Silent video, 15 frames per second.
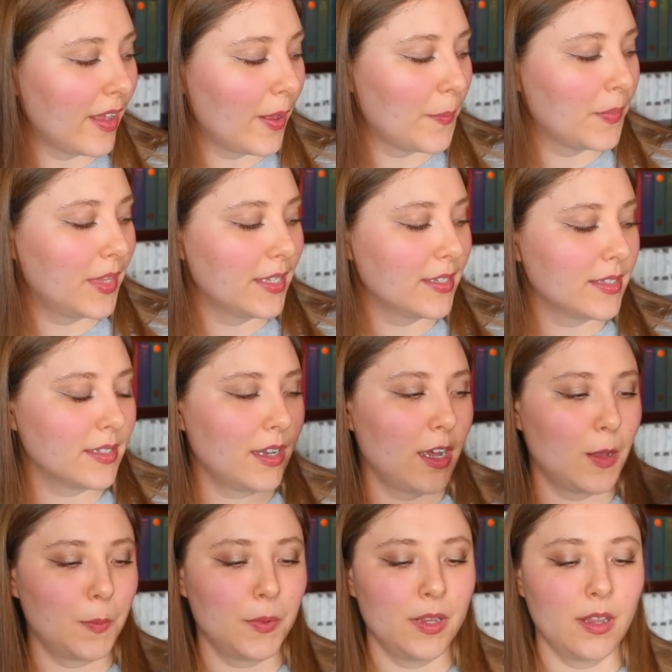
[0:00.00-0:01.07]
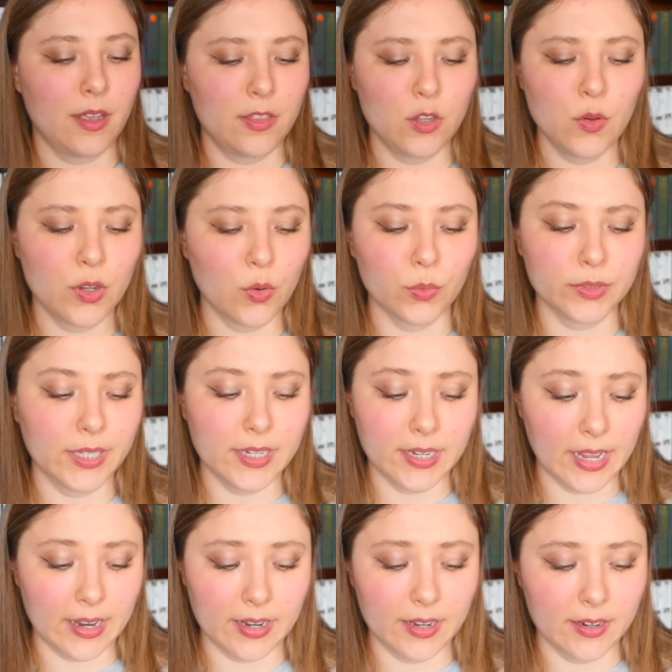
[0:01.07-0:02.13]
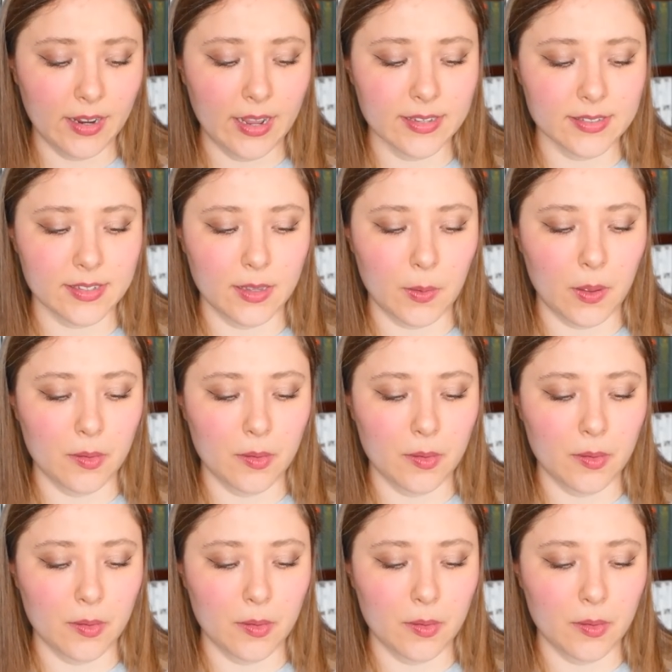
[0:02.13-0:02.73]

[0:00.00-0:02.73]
Um, this copy, you can only get it as a,